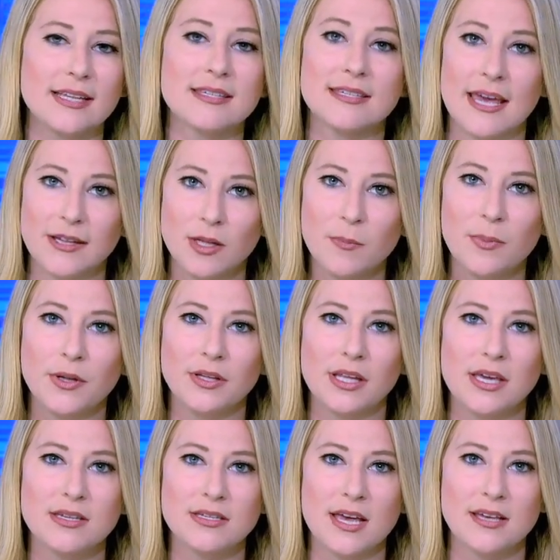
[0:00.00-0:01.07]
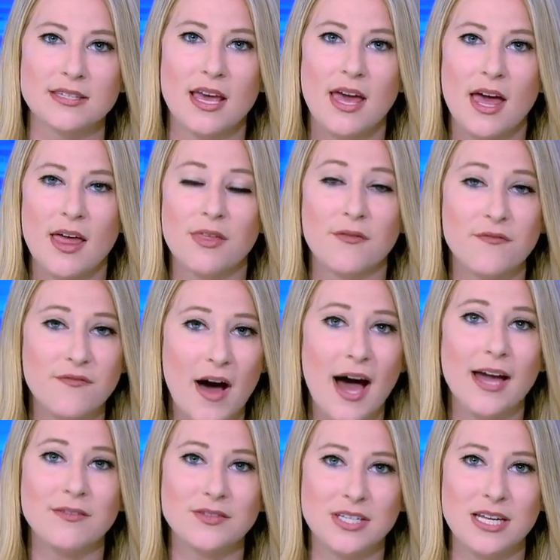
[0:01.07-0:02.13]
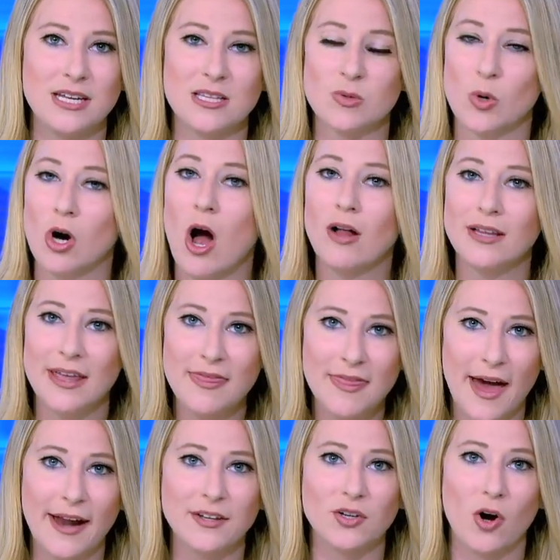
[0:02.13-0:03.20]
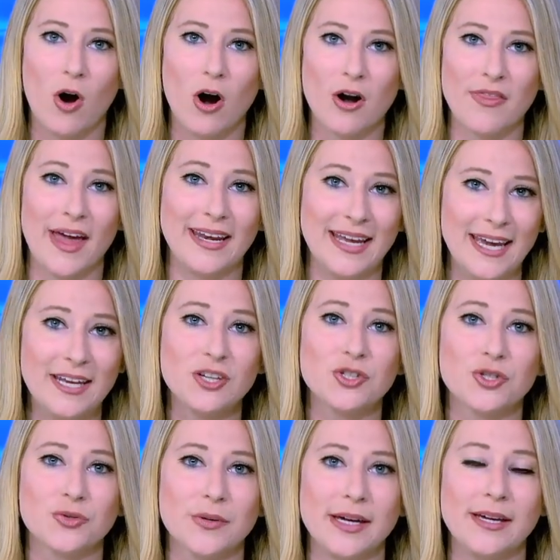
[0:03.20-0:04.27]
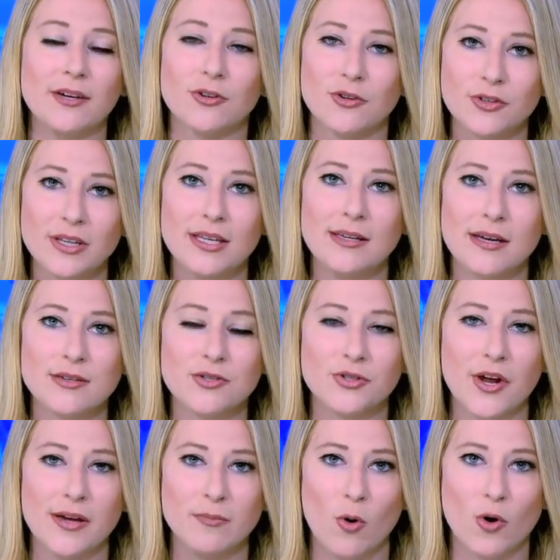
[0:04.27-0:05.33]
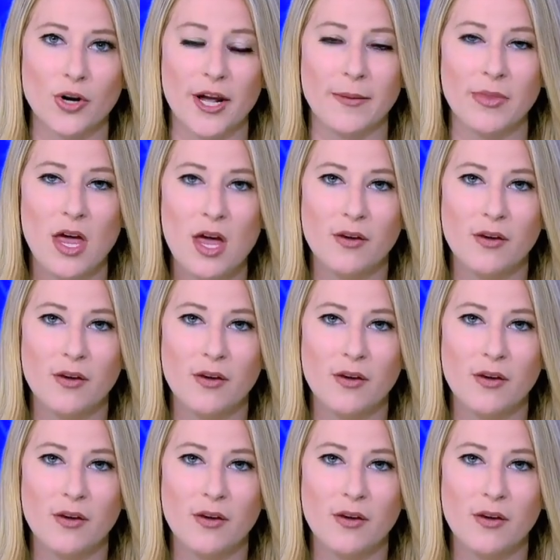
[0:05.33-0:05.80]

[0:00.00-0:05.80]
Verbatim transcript: Salem police says the five teens were all in that car that hit a tree early yesterday morning.